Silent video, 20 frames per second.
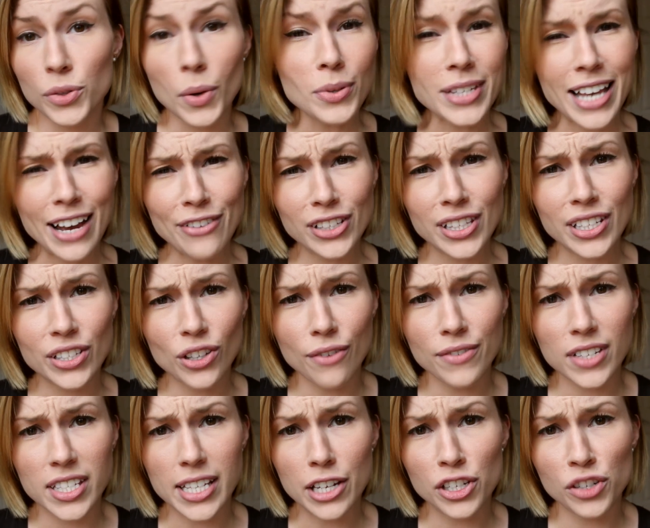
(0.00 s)
I was having this
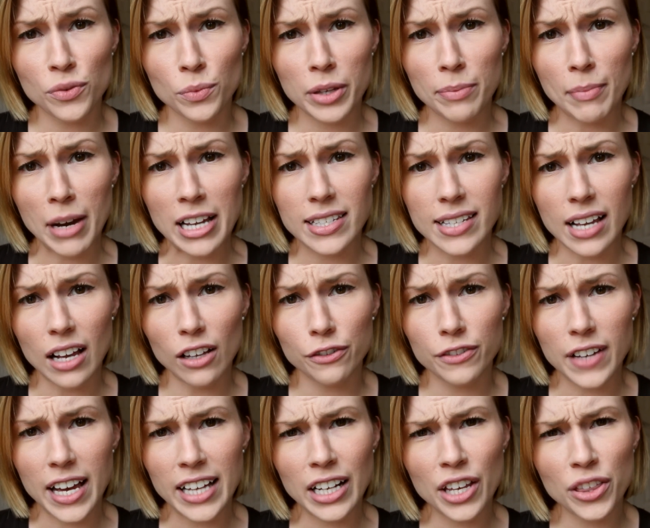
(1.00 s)
conversation with
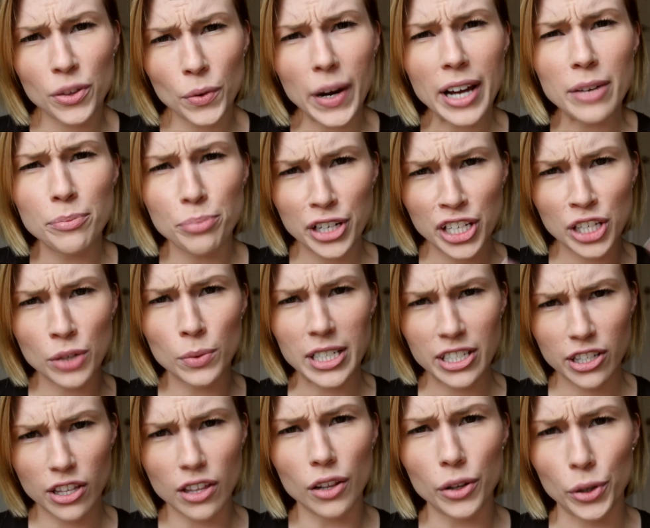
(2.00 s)
myself, and I thought I'd bring you
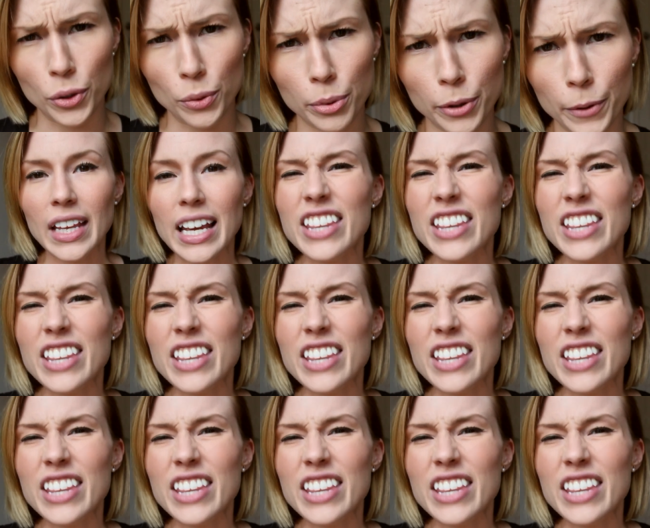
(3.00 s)
into the loop.